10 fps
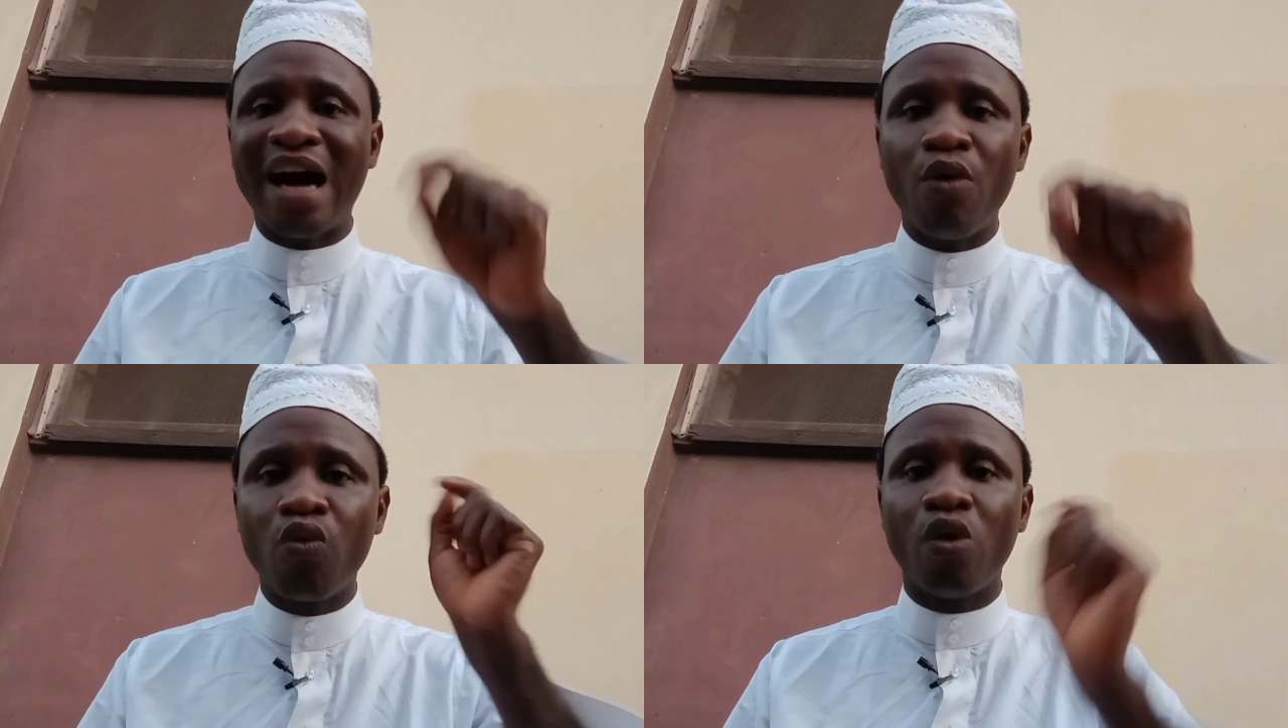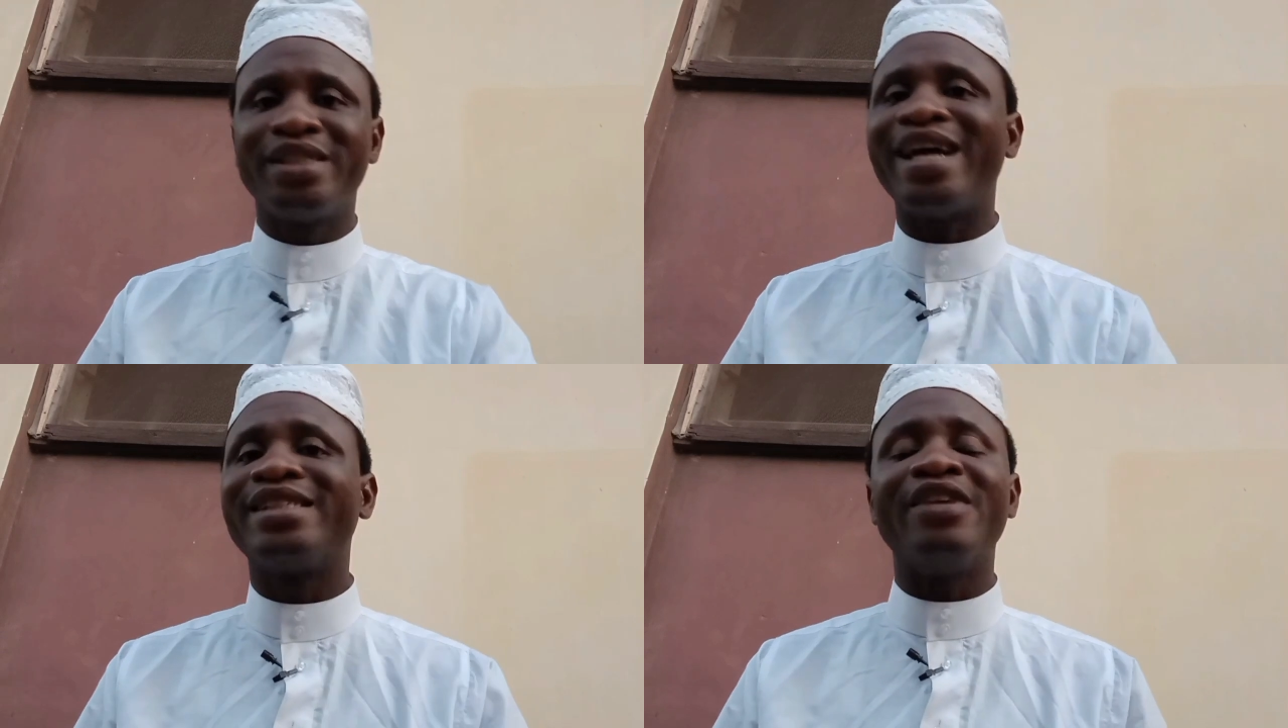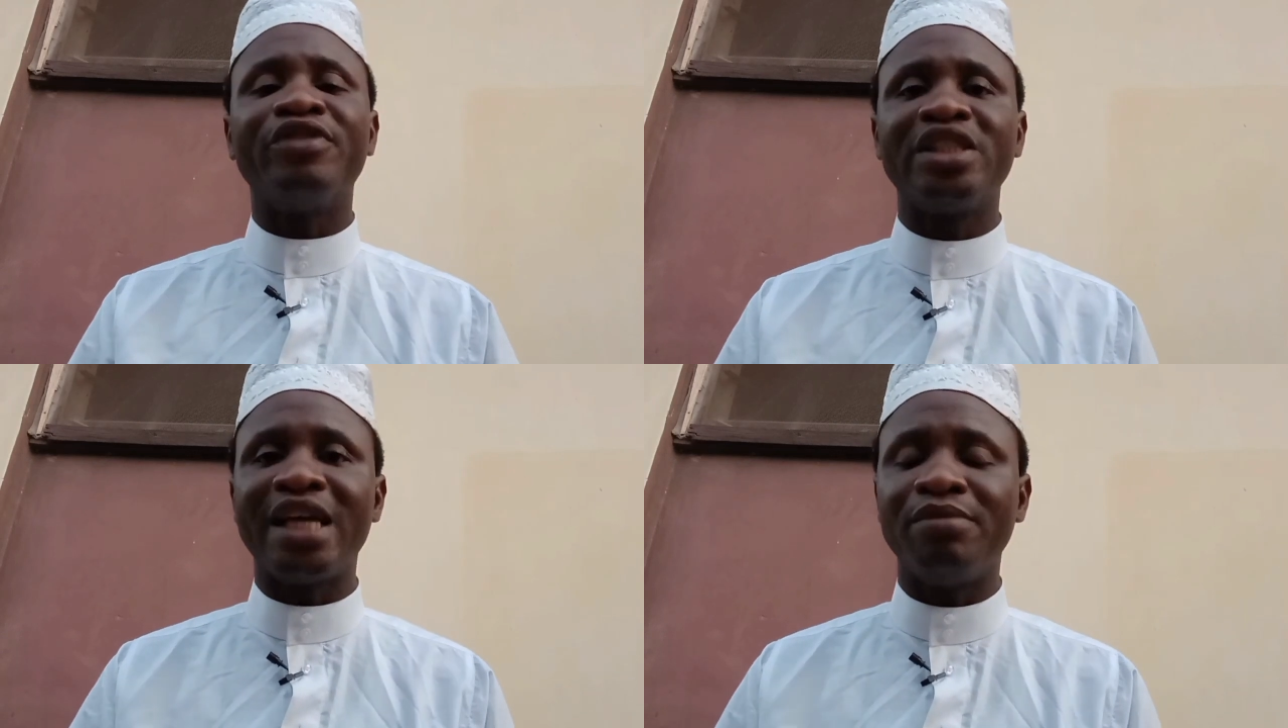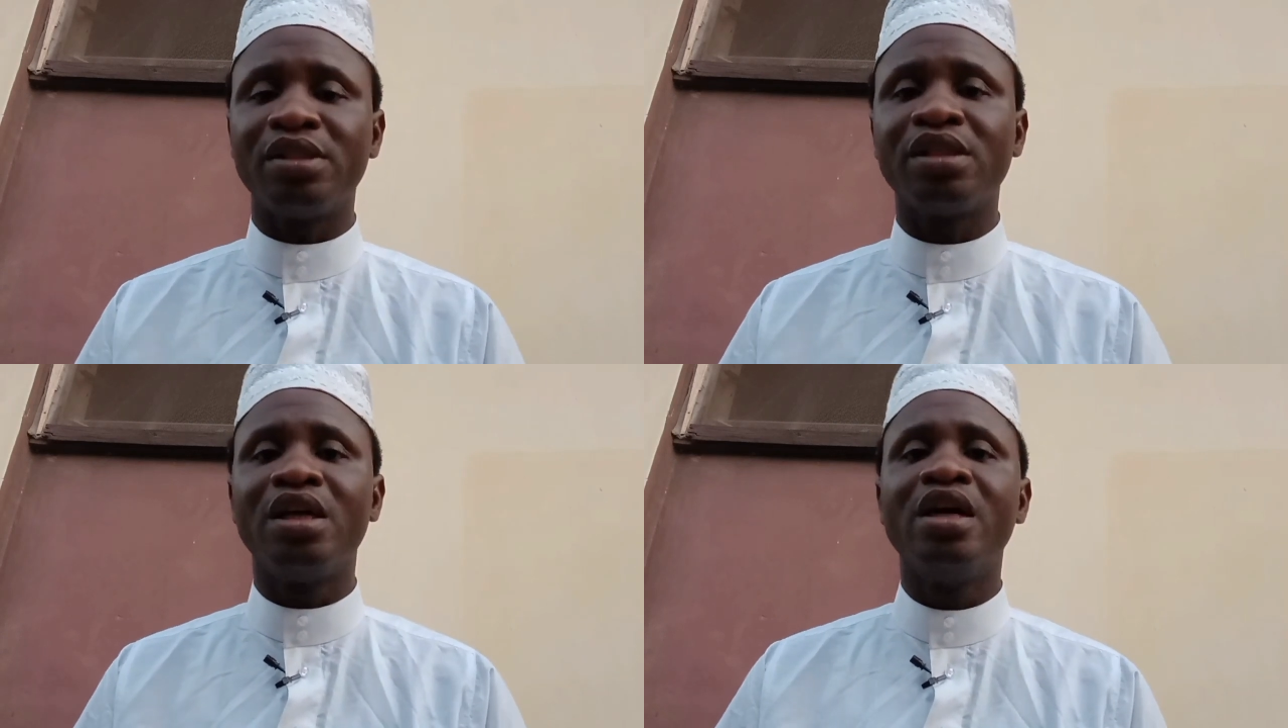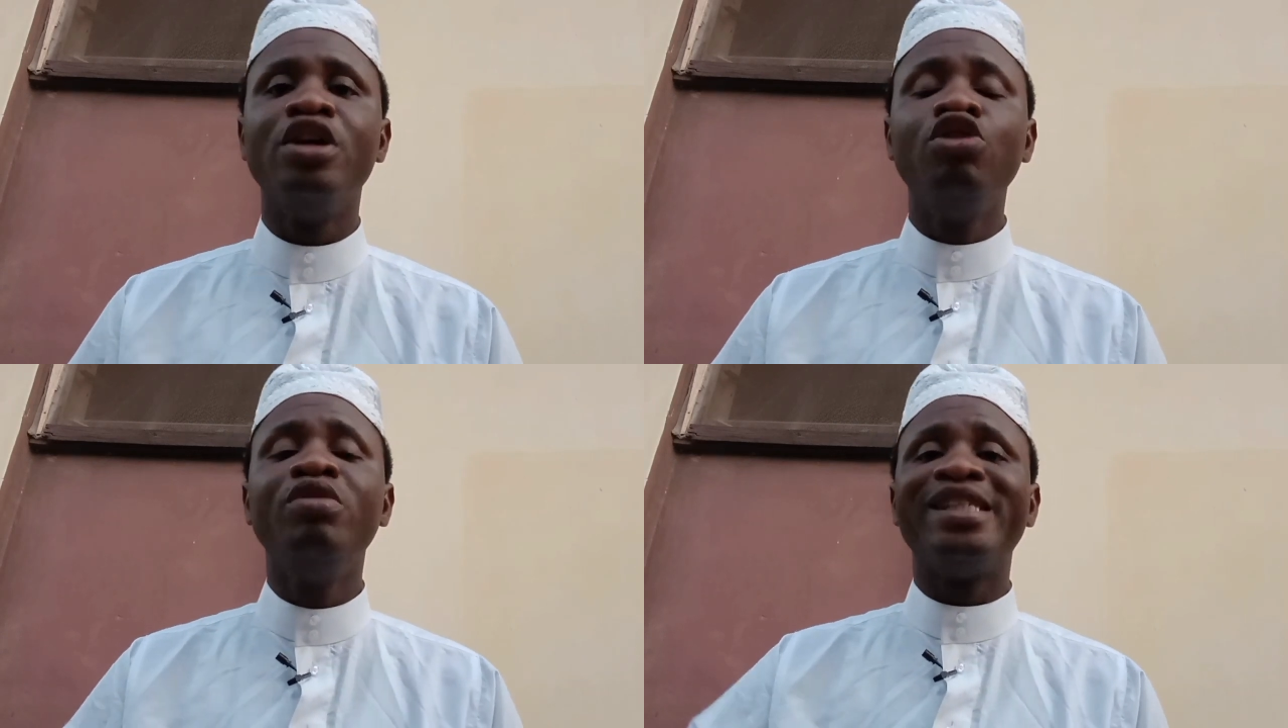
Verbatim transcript: that water seven times. You will